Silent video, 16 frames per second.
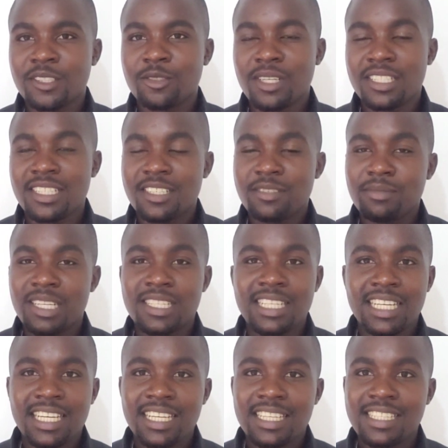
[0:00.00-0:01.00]
So I set my
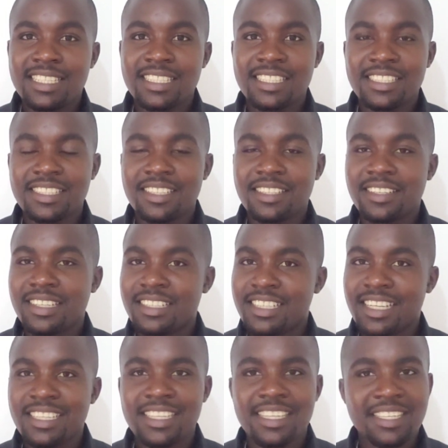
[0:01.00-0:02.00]
target
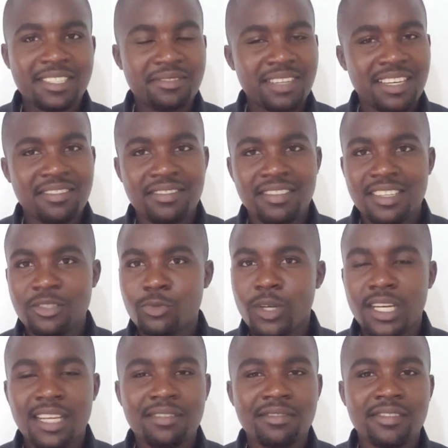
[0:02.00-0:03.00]
10 years, 5 years,
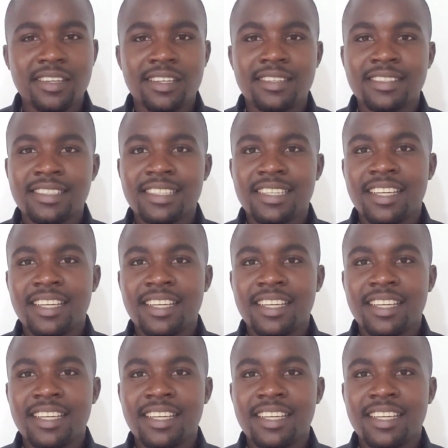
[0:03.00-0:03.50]
whenever.